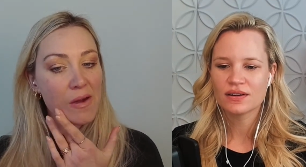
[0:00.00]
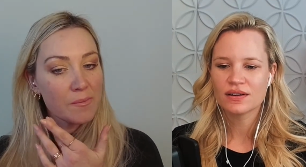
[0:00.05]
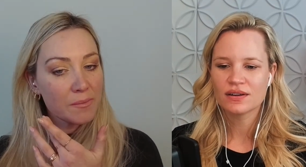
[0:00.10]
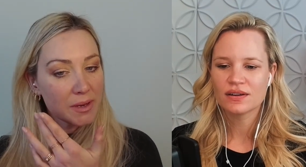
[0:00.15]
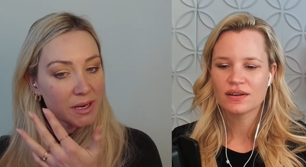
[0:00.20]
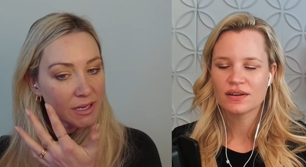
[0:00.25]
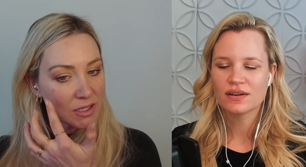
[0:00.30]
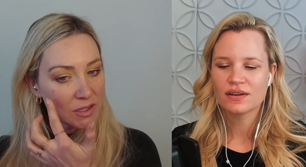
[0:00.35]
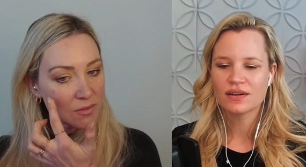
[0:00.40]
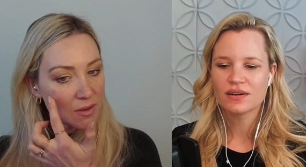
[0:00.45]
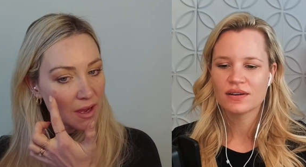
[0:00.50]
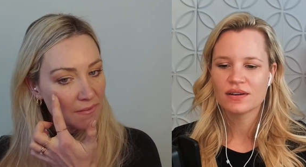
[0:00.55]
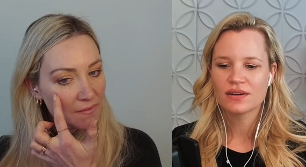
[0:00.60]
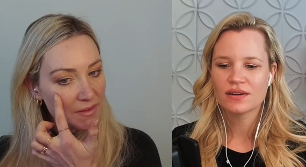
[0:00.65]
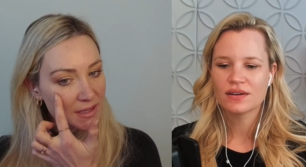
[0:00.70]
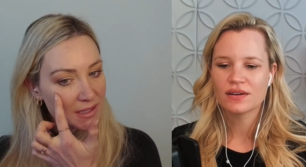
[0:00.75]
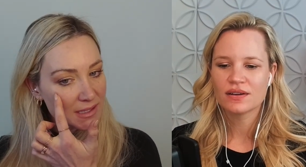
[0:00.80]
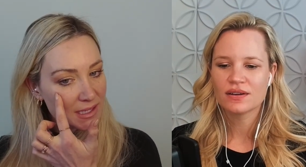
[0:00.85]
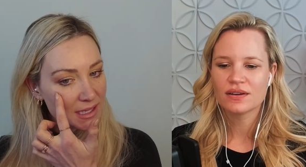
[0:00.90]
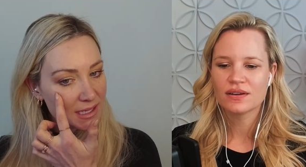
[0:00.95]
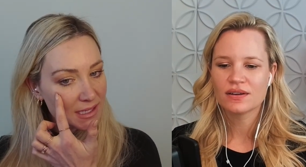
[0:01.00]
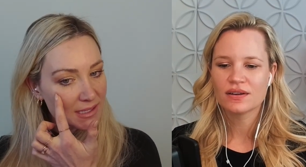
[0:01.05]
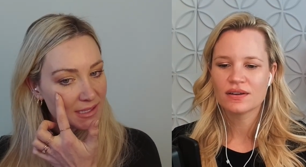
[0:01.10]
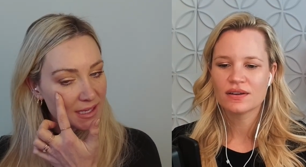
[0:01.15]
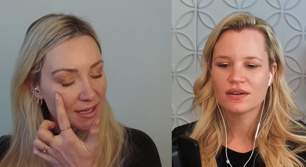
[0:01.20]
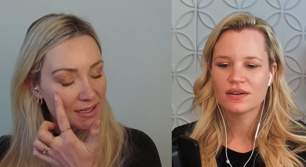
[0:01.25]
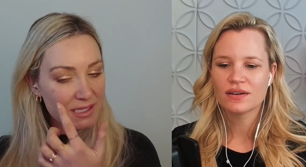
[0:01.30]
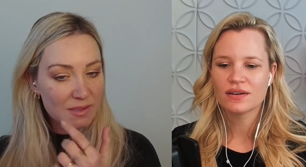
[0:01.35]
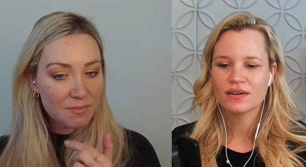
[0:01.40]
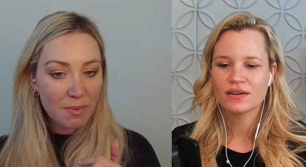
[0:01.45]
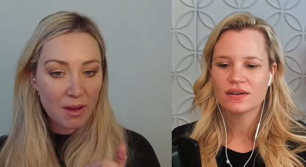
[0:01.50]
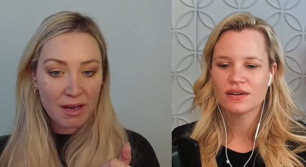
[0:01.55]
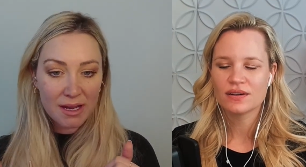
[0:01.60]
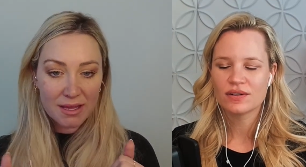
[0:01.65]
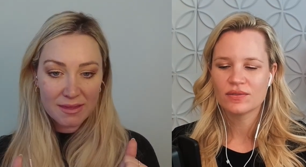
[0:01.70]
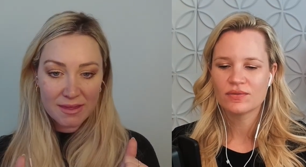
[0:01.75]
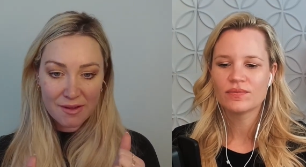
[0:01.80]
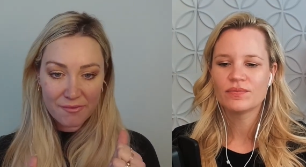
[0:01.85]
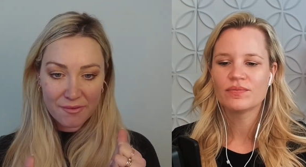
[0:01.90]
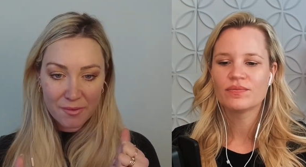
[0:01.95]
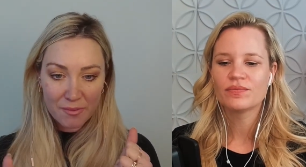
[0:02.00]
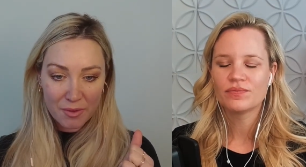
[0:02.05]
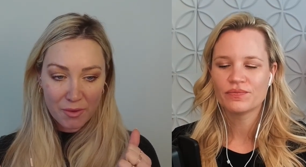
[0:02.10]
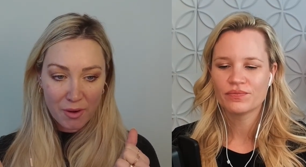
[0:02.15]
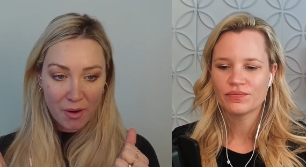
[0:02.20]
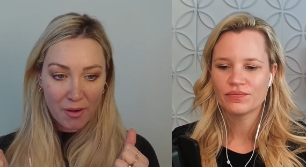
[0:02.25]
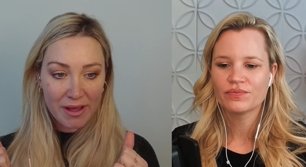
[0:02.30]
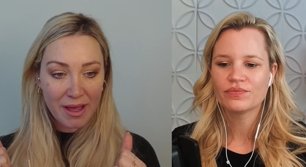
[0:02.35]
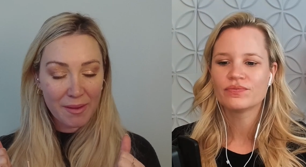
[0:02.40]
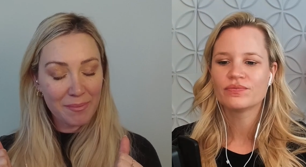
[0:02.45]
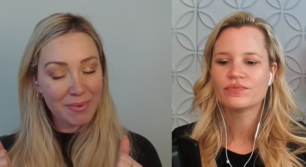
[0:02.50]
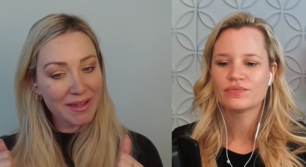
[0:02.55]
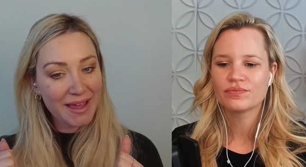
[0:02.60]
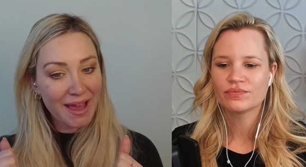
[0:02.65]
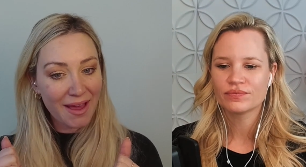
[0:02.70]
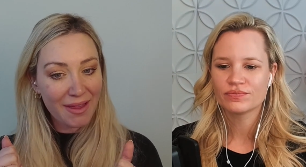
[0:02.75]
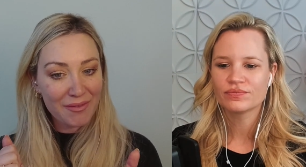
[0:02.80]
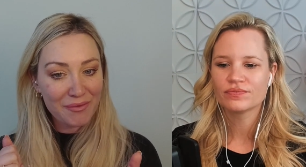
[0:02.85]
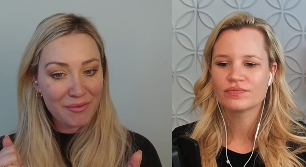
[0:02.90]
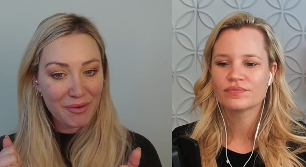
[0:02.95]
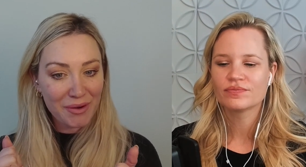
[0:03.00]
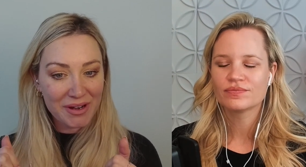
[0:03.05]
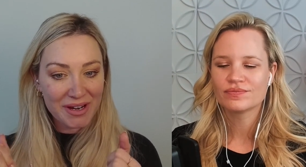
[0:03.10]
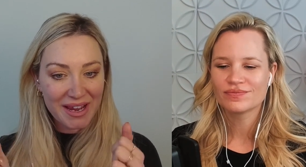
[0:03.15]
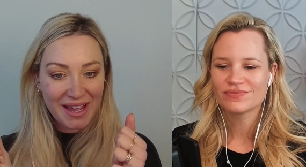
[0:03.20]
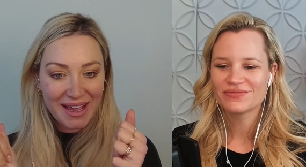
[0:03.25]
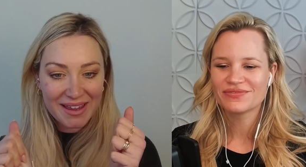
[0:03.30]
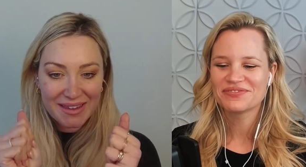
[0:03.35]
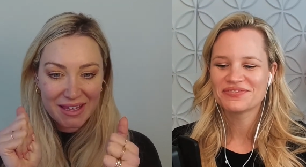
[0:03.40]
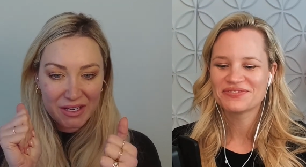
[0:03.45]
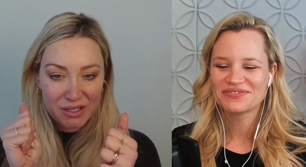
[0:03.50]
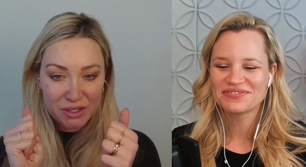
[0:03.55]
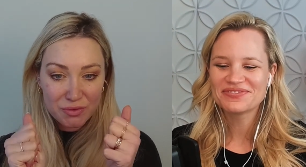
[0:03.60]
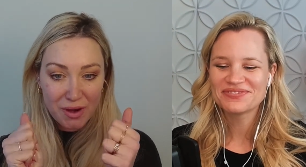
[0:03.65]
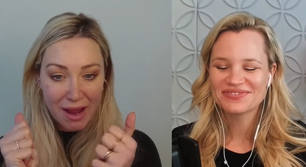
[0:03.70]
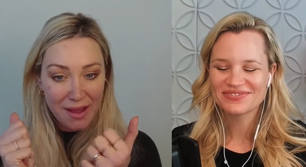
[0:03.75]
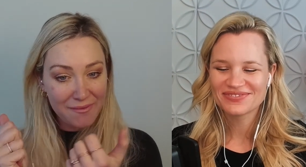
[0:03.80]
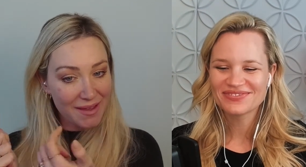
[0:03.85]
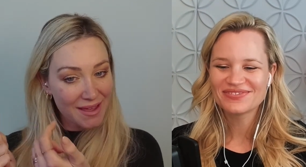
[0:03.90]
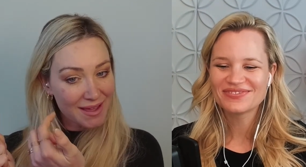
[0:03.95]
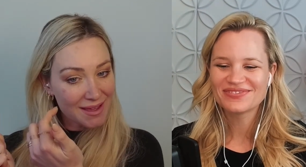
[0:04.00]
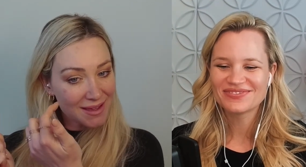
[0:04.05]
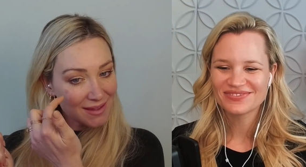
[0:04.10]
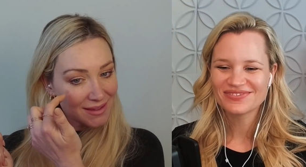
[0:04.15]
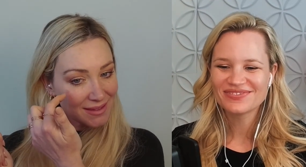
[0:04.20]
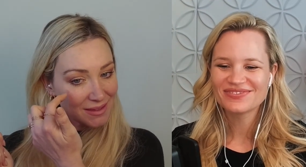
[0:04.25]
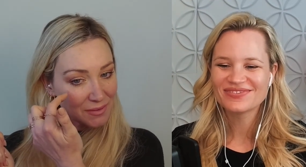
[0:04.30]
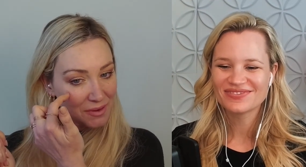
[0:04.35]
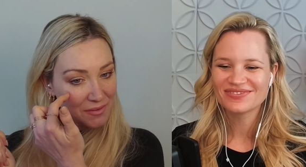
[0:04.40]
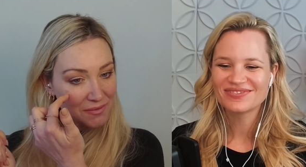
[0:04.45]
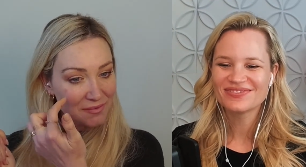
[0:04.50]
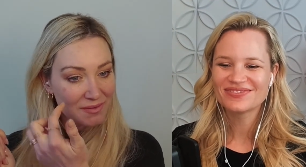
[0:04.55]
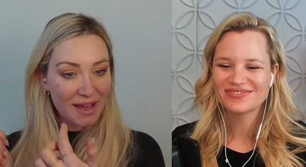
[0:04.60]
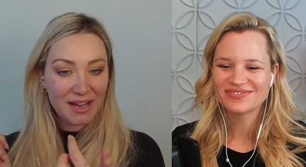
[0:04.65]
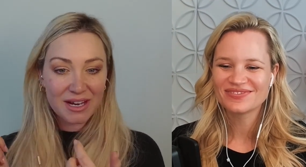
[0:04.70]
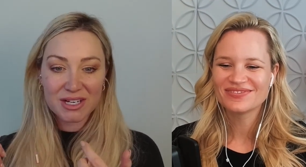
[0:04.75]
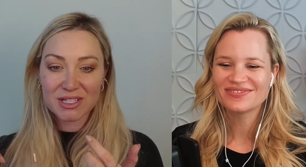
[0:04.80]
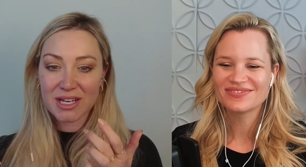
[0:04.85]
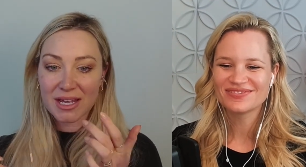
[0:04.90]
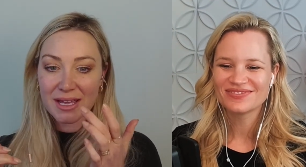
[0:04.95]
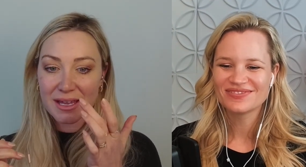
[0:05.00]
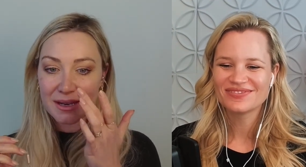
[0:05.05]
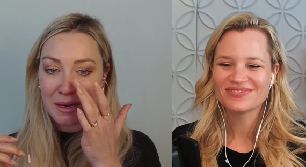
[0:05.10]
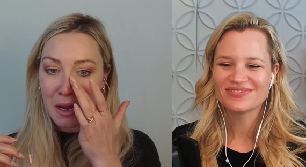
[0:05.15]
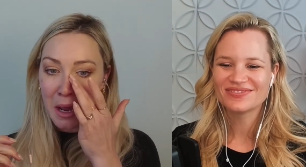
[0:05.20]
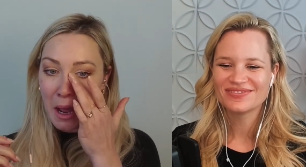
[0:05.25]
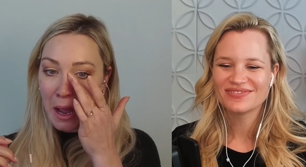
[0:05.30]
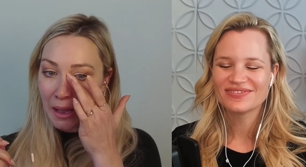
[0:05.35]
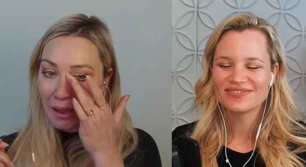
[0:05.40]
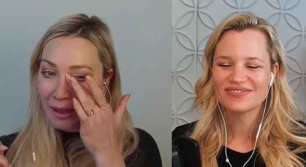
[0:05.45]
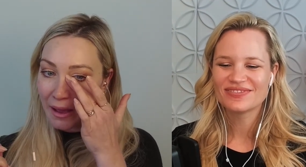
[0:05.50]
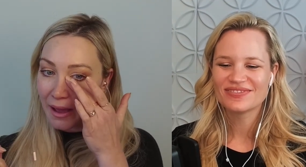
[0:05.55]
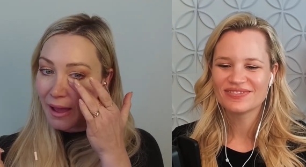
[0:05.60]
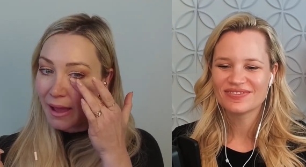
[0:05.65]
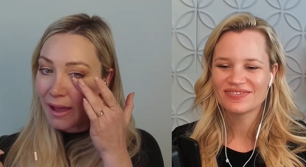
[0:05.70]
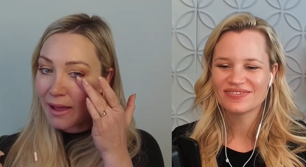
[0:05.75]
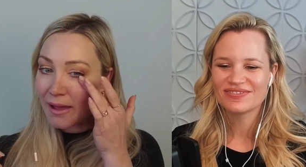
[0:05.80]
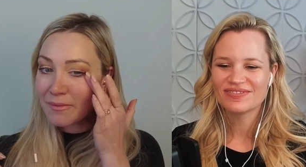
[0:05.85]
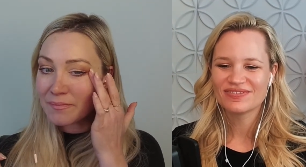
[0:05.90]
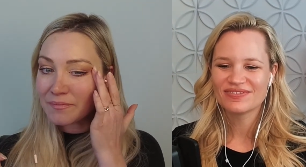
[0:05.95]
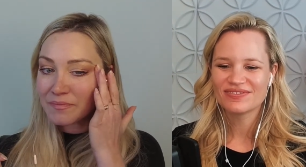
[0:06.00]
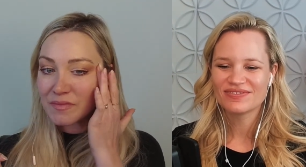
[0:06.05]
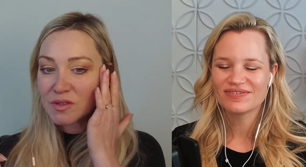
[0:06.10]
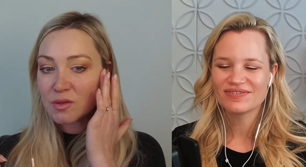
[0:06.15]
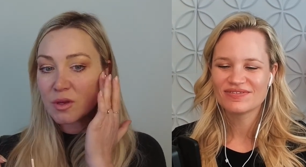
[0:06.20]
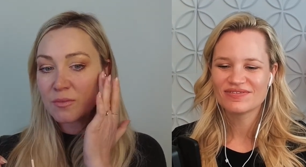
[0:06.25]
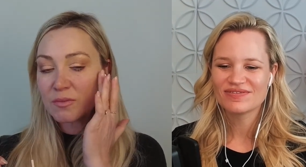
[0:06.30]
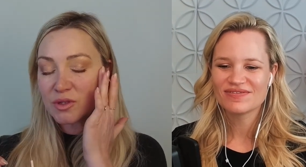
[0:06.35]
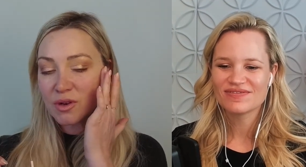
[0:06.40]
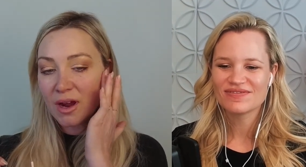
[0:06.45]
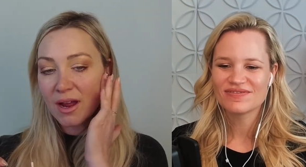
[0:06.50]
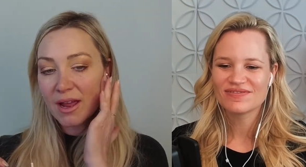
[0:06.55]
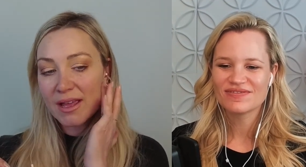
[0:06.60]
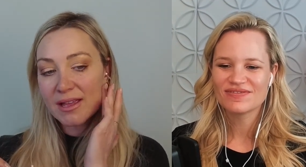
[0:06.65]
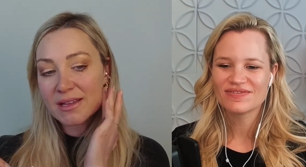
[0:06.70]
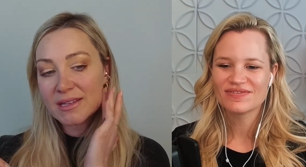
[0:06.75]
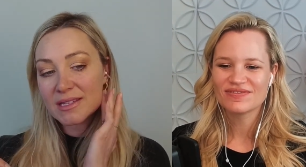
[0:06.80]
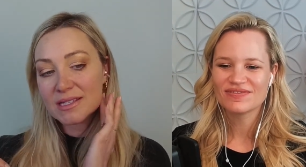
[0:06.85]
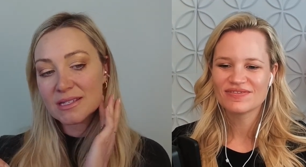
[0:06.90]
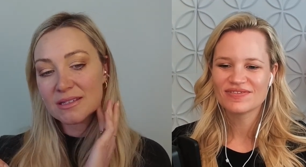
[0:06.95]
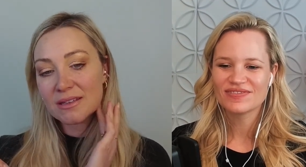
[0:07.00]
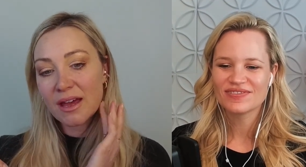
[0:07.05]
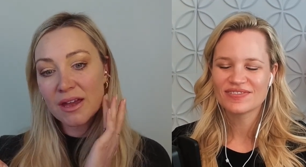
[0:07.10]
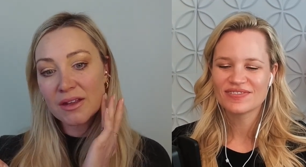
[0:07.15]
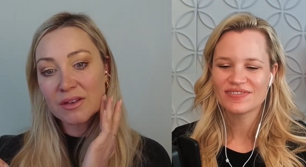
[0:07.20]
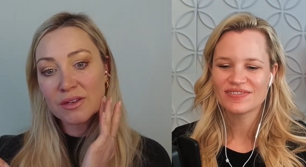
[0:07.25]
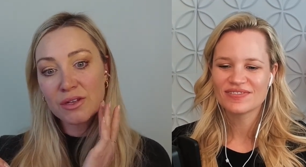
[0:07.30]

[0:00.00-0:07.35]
Speaker 1: But I do have this like sunspot I think from growing up in California and like driving, the reflection. Um so I'm trying a, a